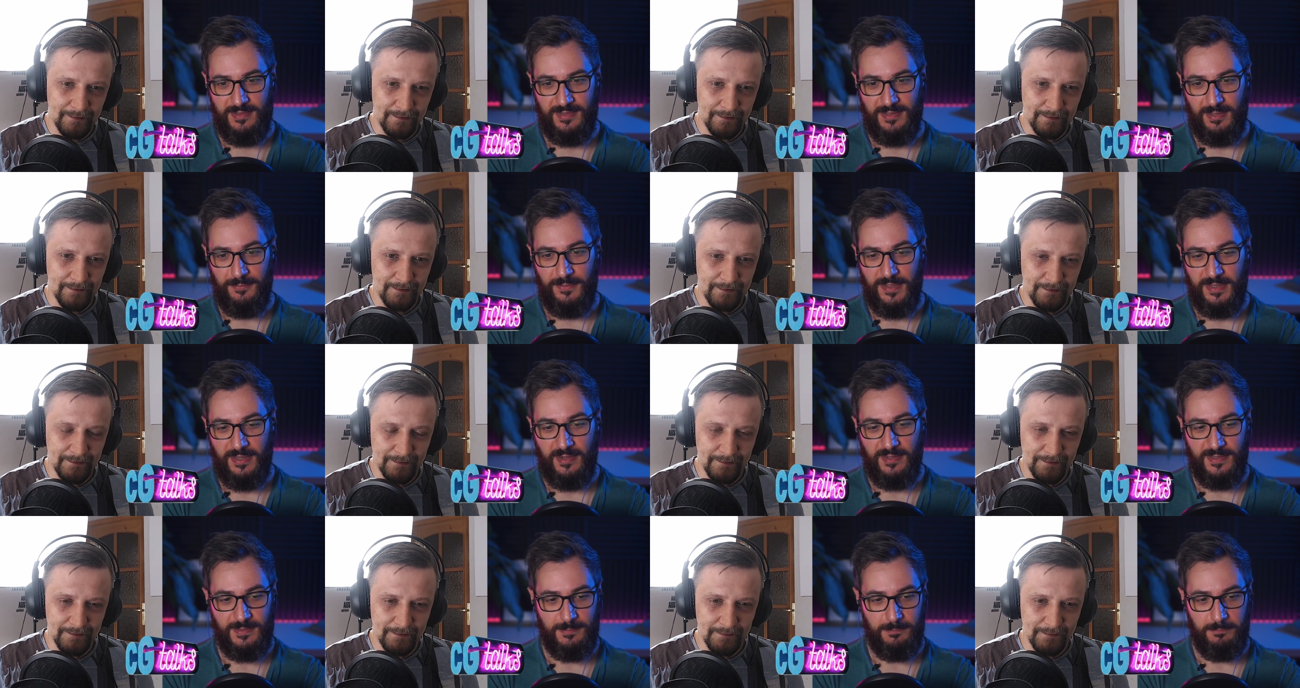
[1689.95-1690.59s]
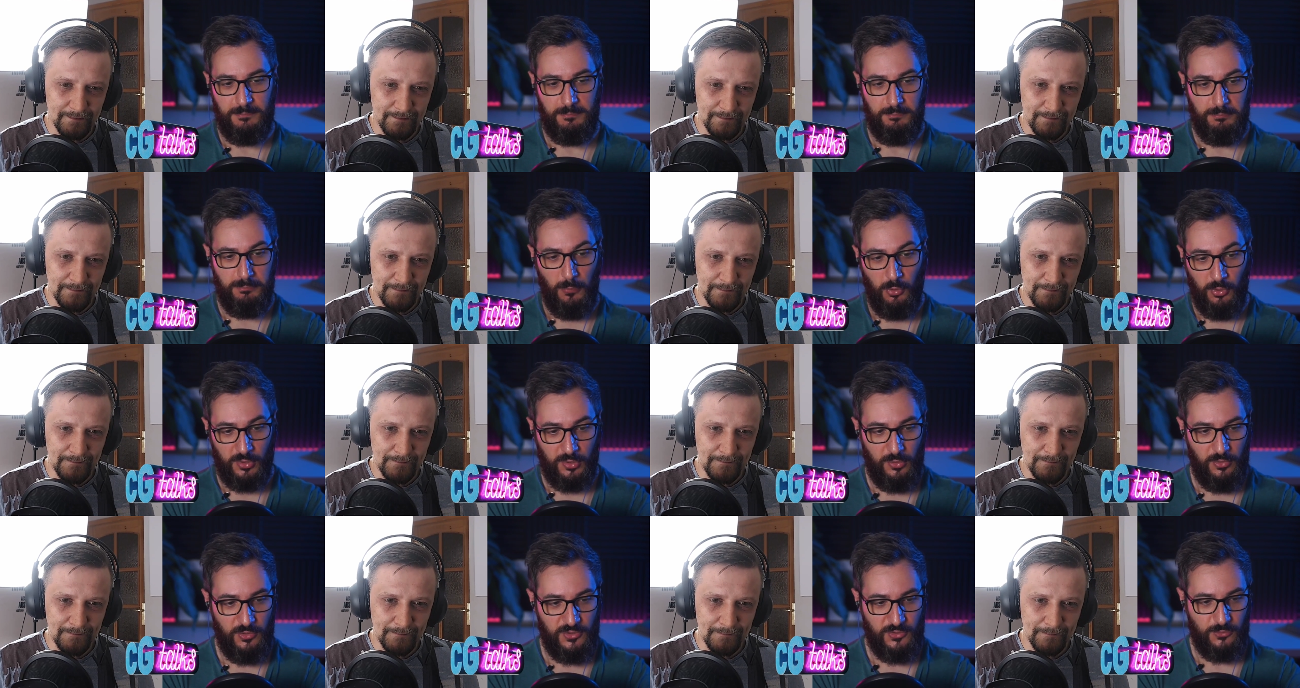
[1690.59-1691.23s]
Speaker 1: something that is more
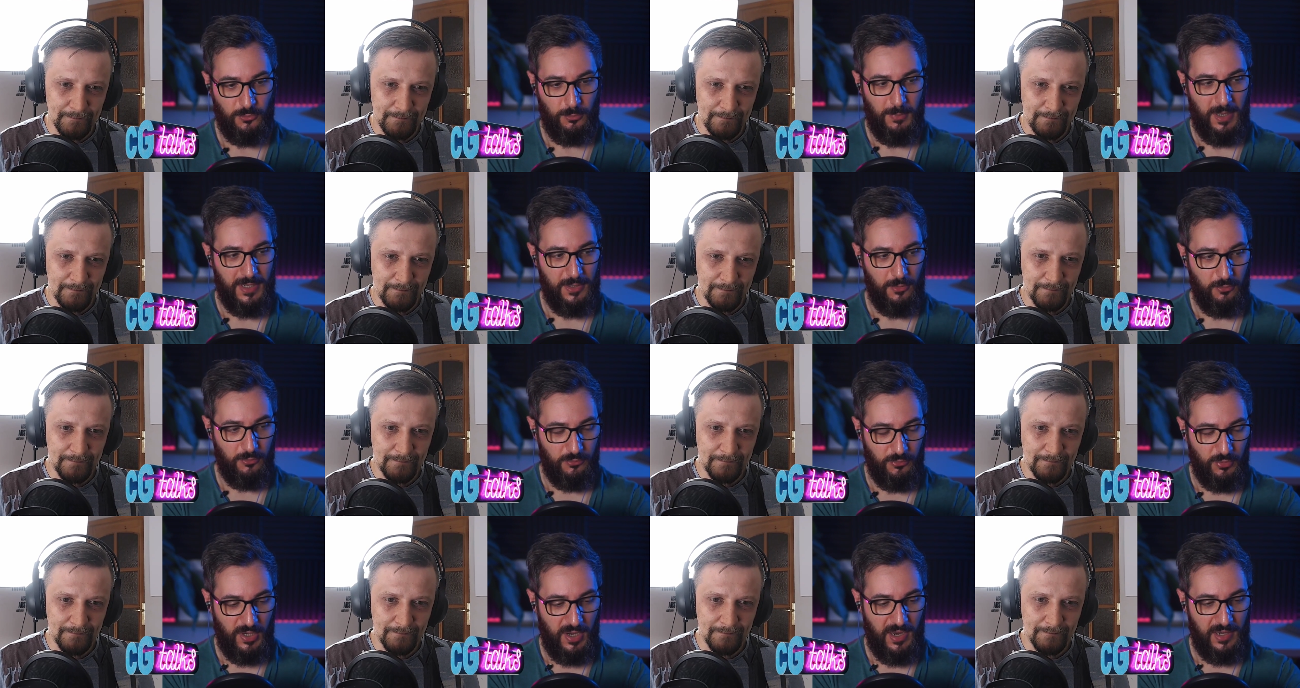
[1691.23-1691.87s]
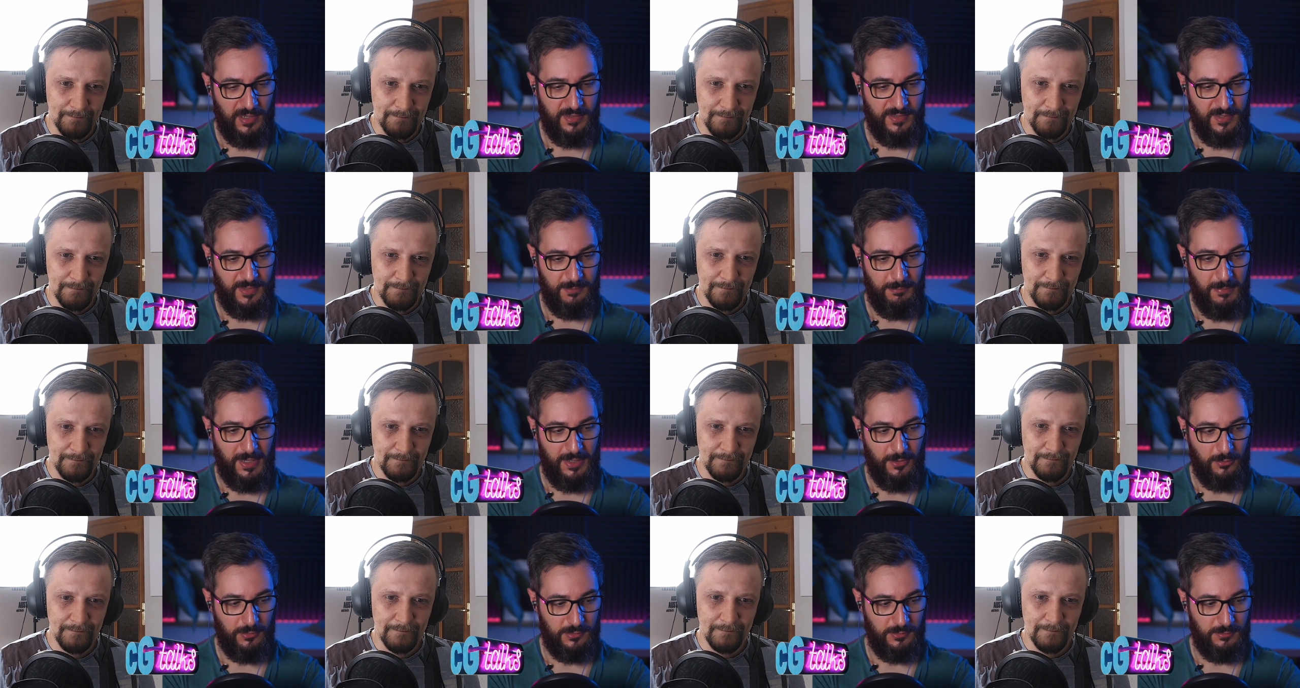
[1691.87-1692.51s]
close to my own reality and
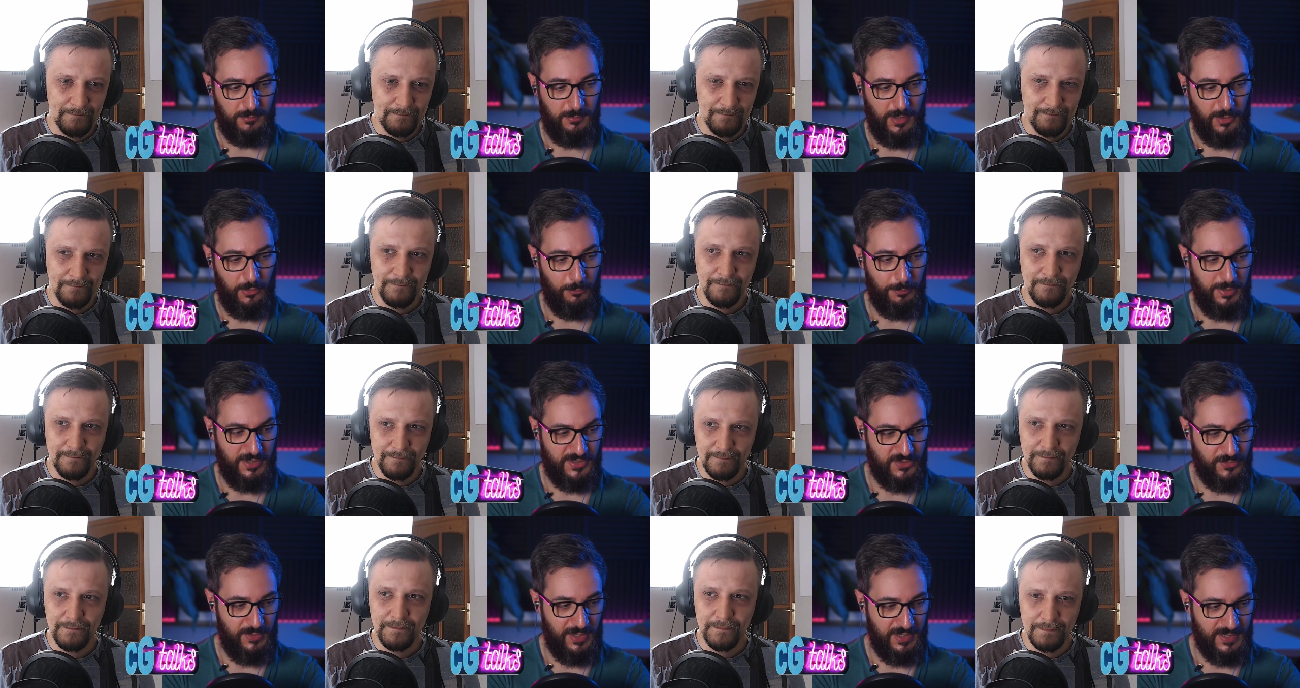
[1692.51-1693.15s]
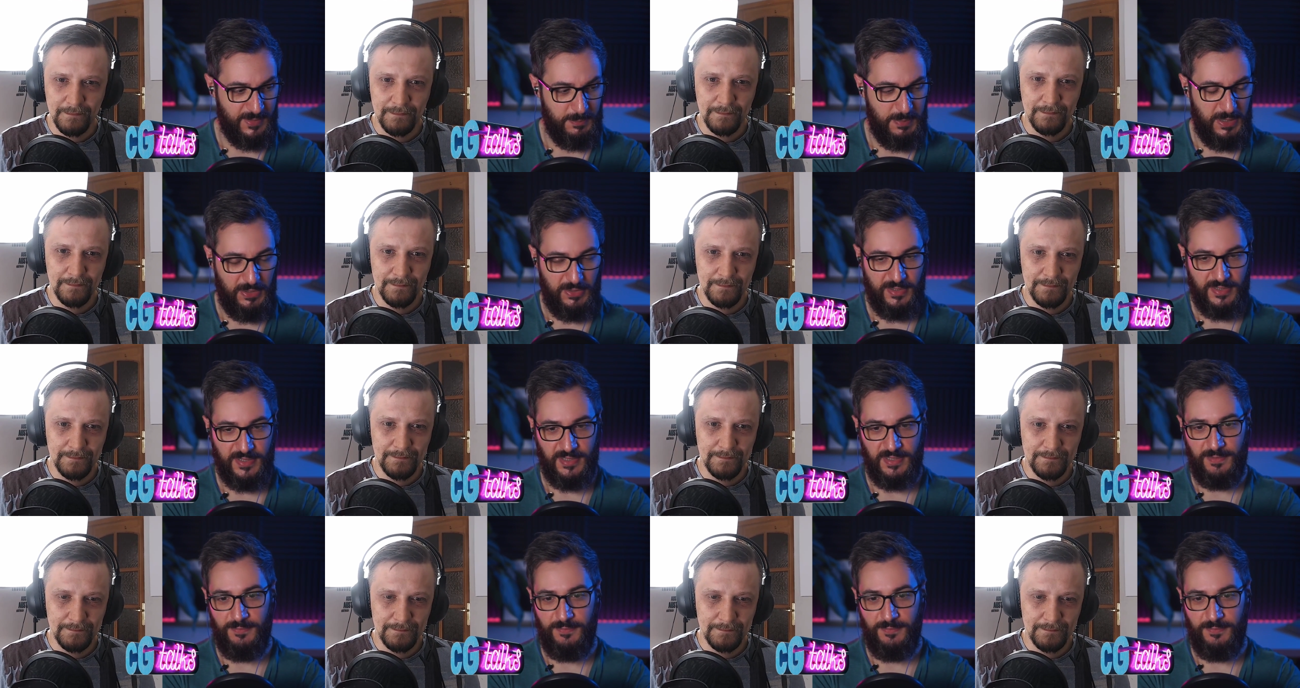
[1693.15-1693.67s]
my own my own personal experience.